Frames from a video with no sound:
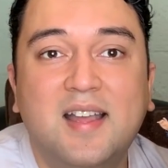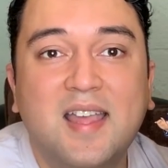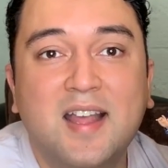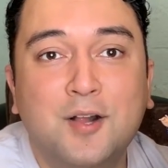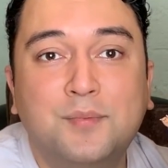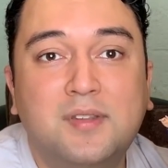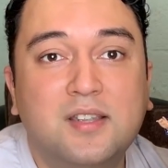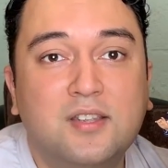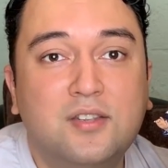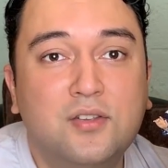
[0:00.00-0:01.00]
helped
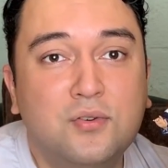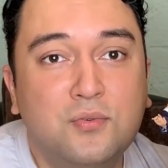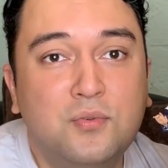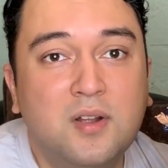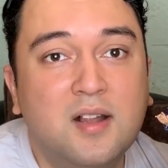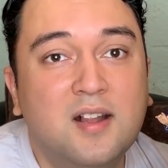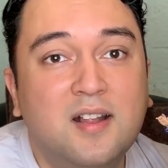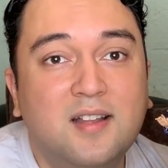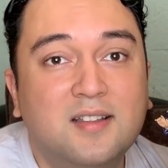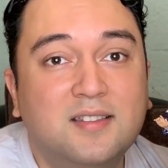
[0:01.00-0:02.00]
you
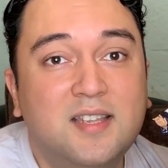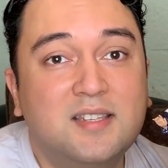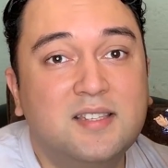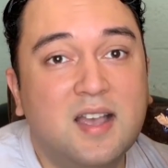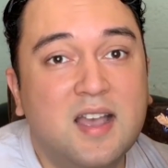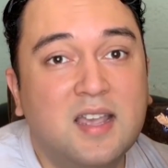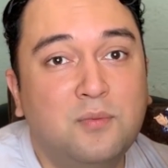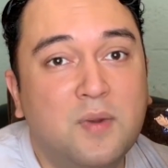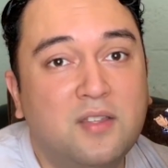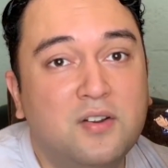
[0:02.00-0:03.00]

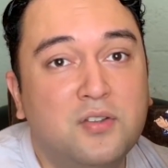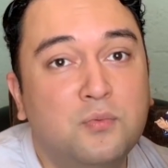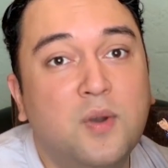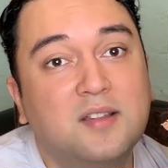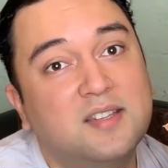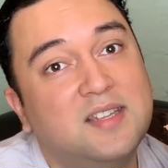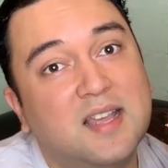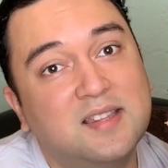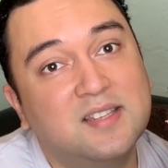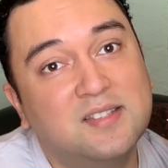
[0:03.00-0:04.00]
decide whether you want to
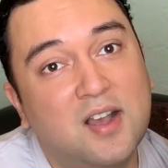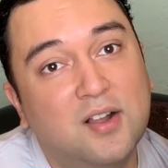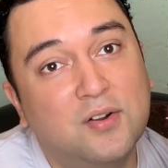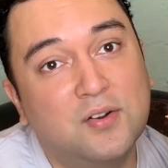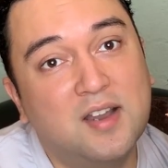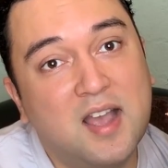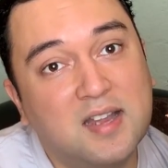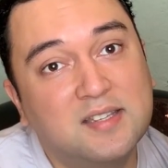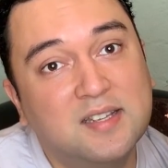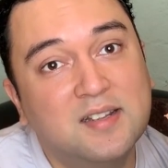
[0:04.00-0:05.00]
get this doll or
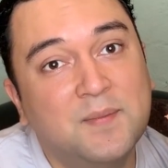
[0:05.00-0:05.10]
not,